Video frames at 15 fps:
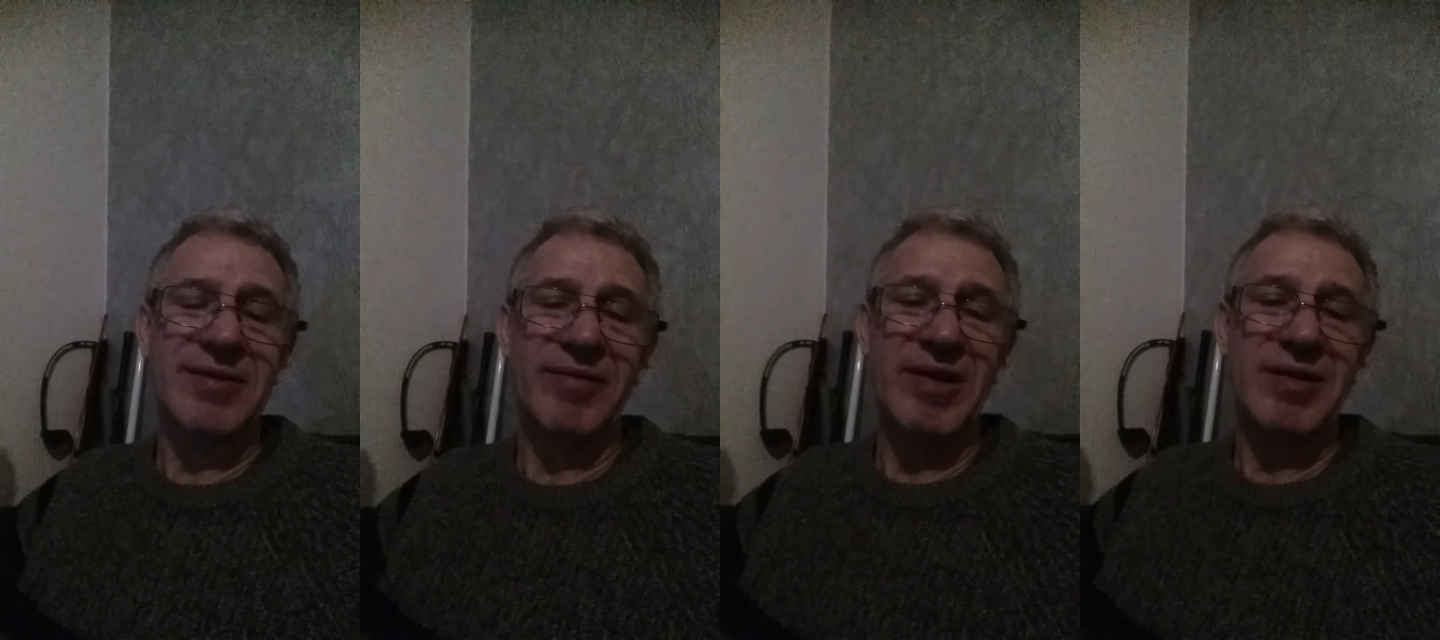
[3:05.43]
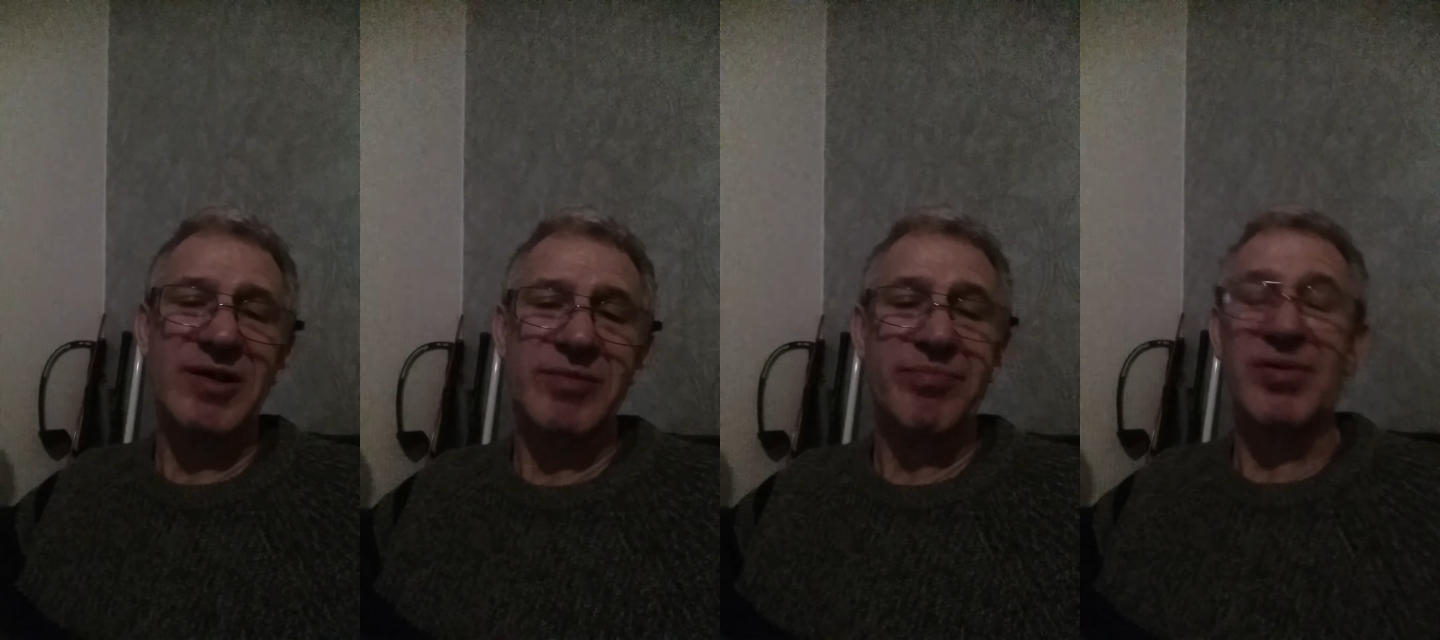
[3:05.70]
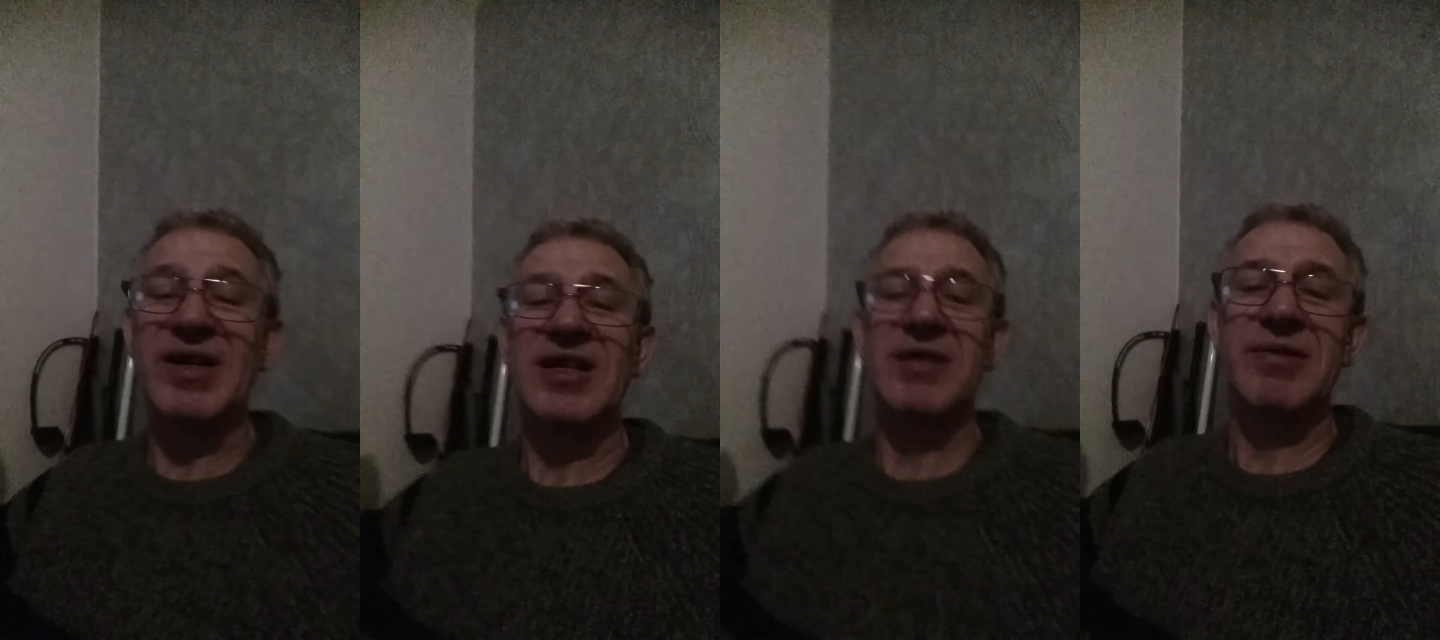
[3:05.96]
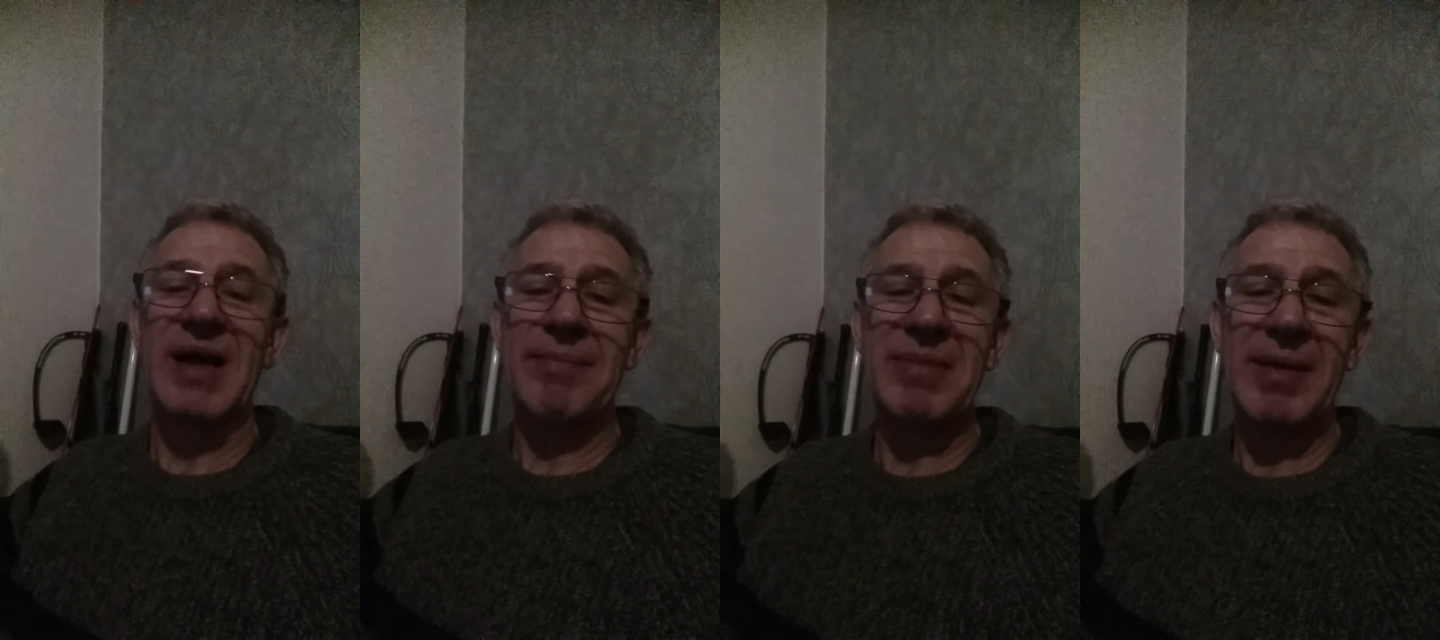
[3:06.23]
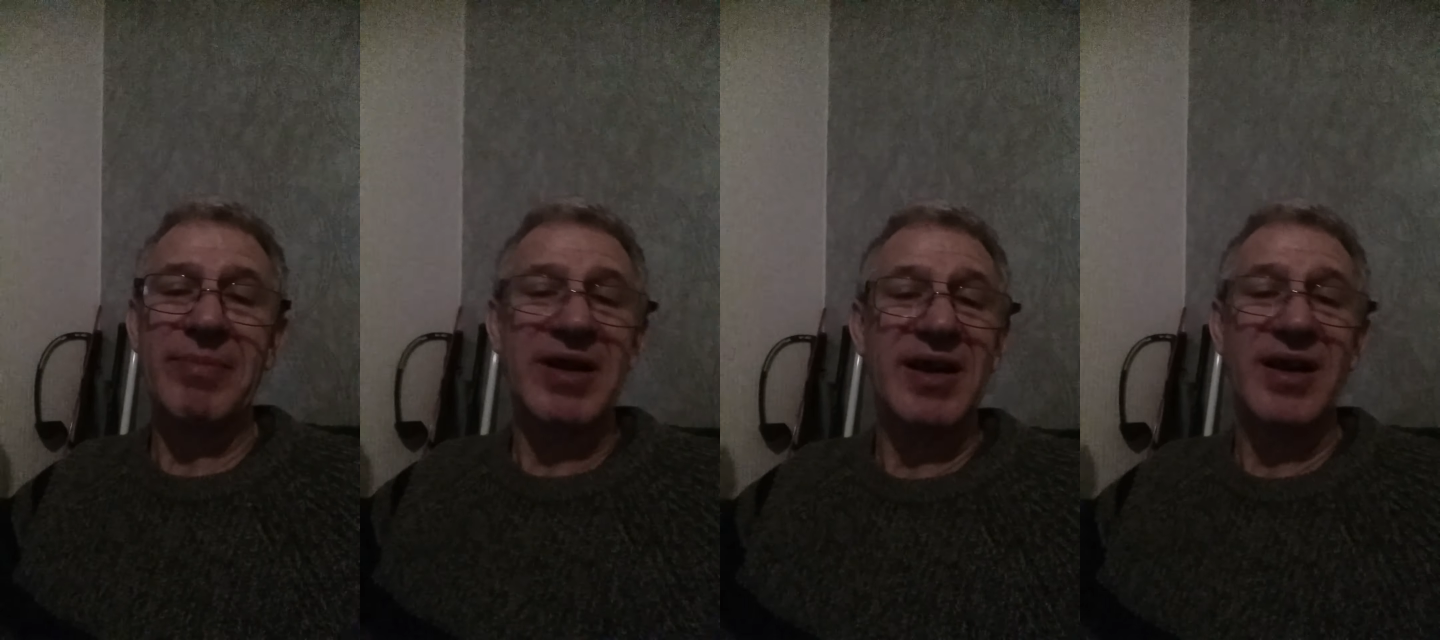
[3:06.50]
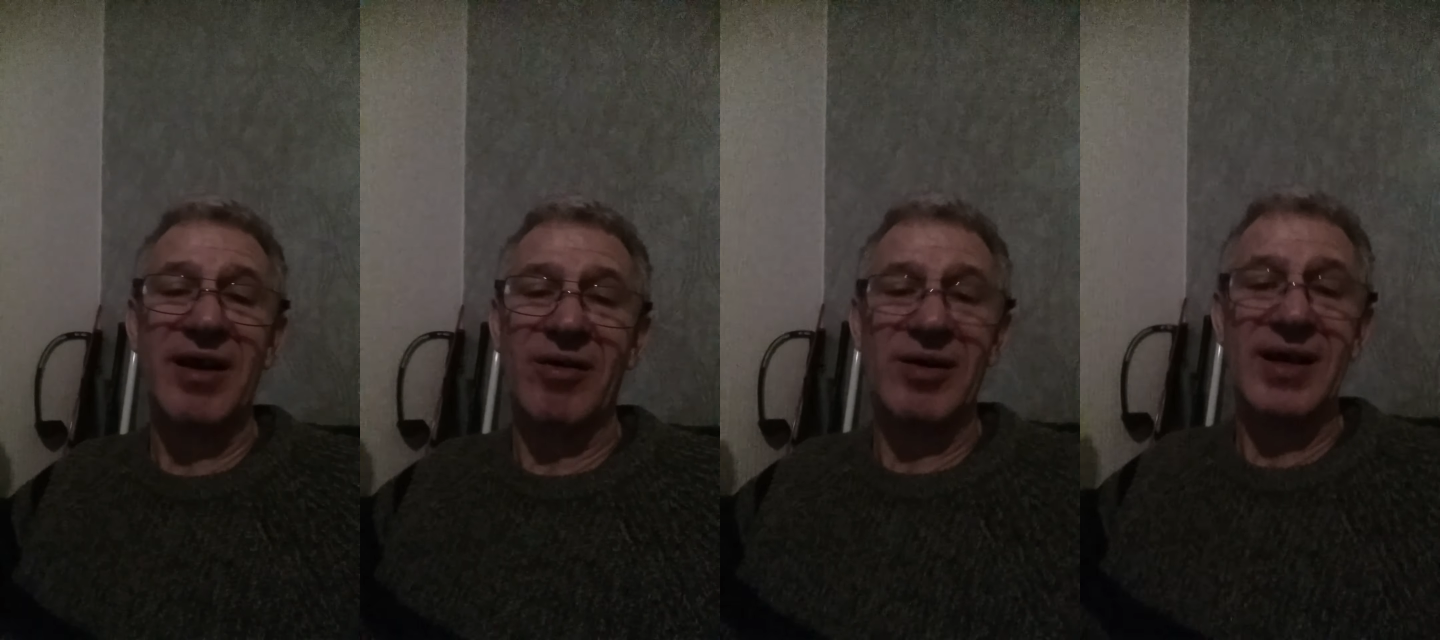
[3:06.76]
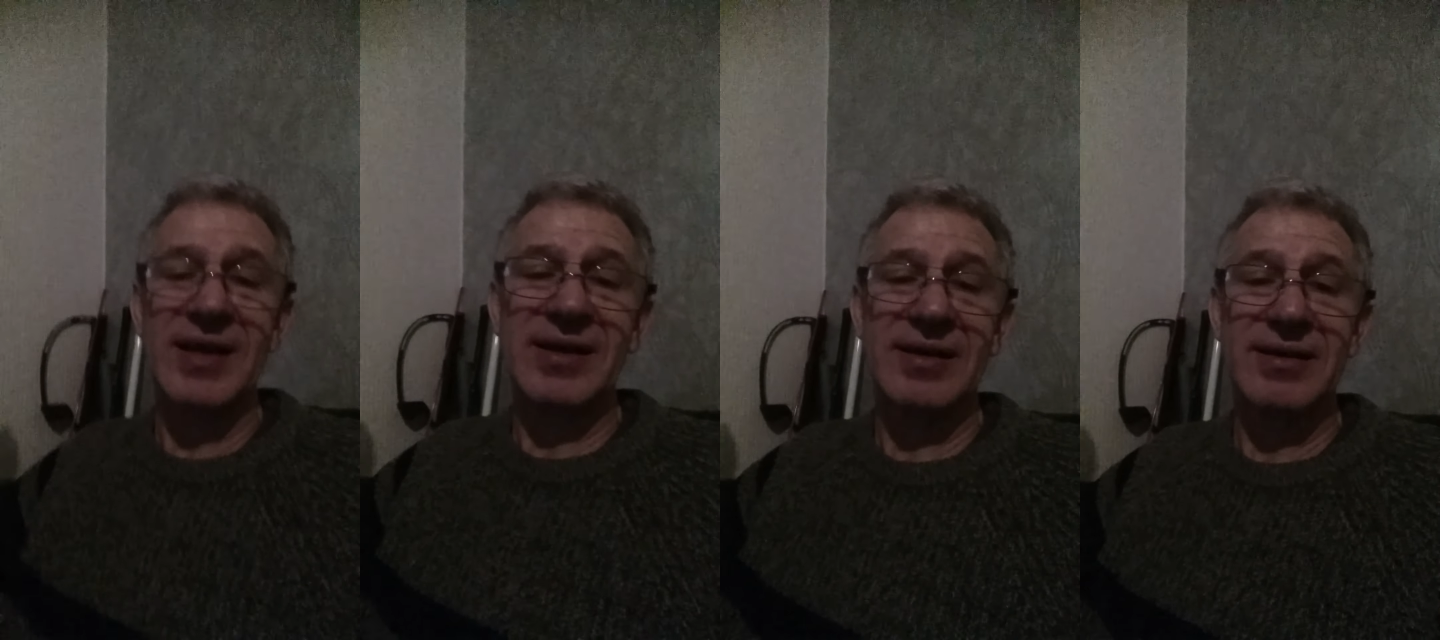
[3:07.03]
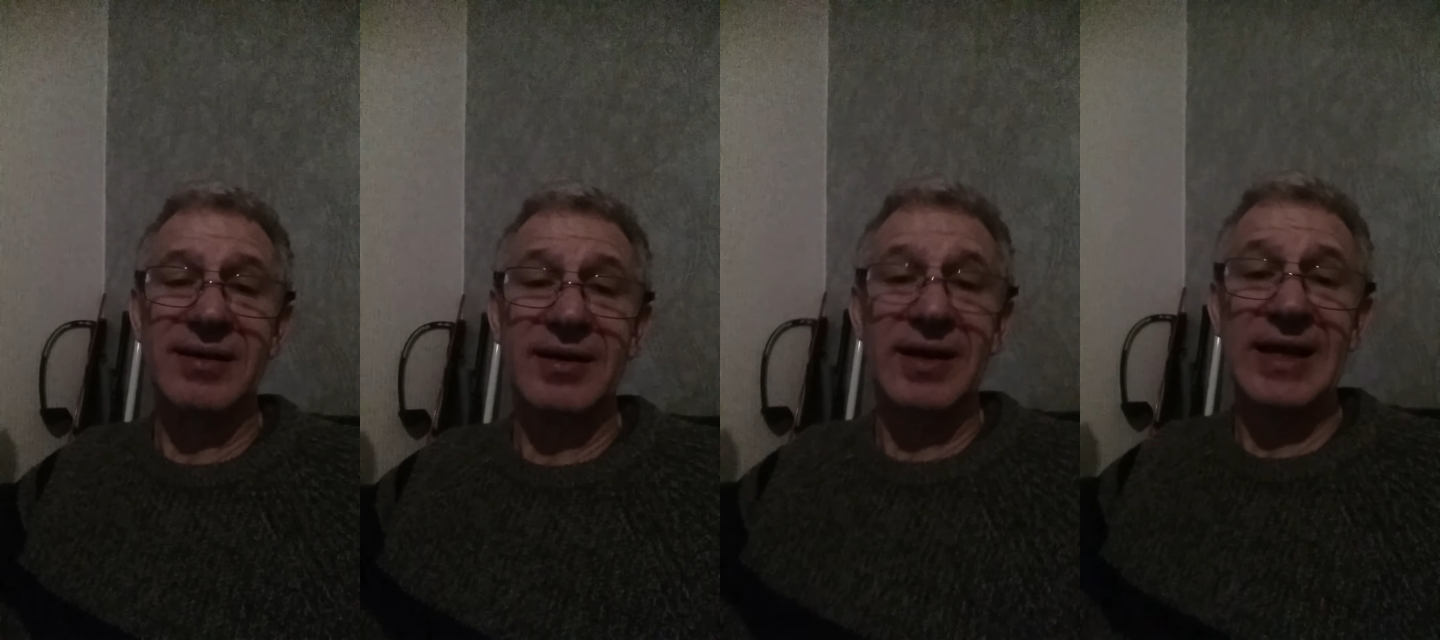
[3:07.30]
If he springs with that pup at nine,